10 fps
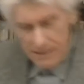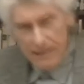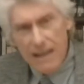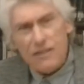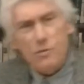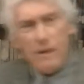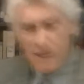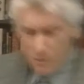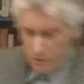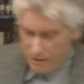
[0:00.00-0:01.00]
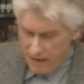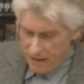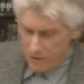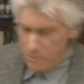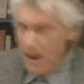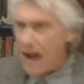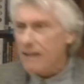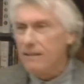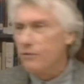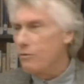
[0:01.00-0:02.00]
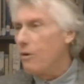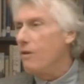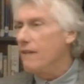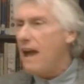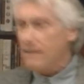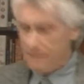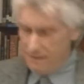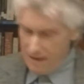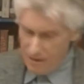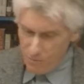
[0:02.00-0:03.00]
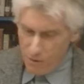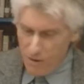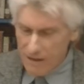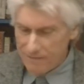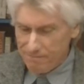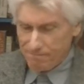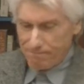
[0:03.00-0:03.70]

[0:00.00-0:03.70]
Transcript: Today's speaker will take us back through all that and more.